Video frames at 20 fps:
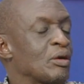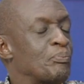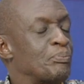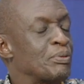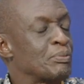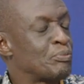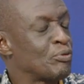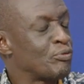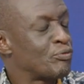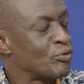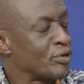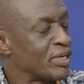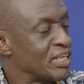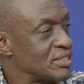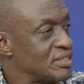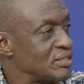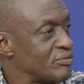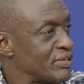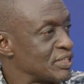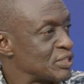people
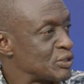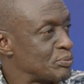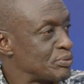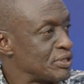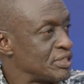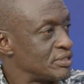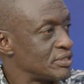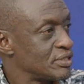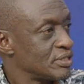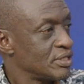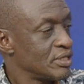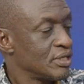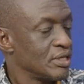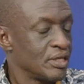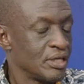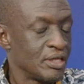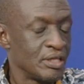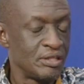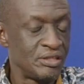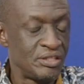forget the first speech.
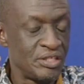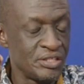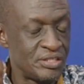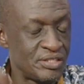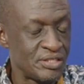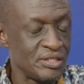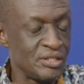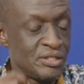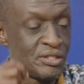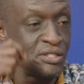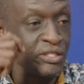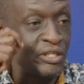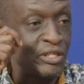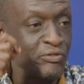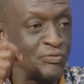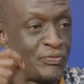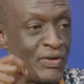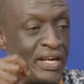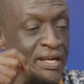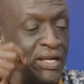This is
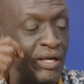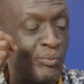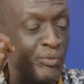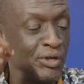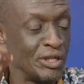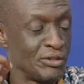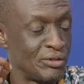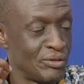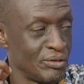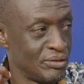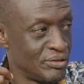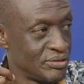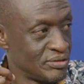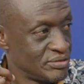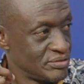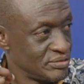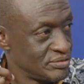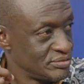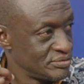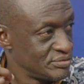a fundamental
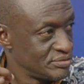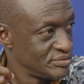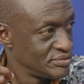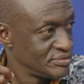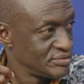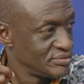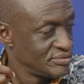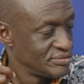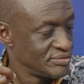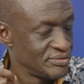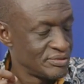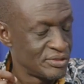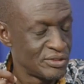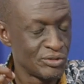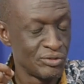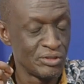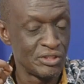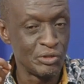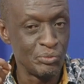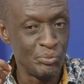change.
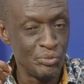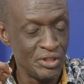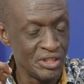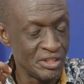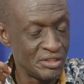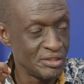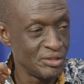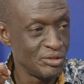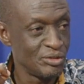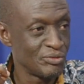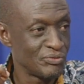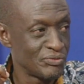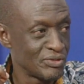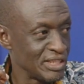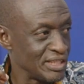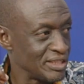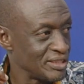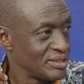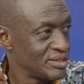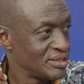It's not a mere change of
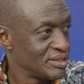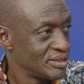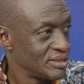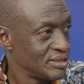guard.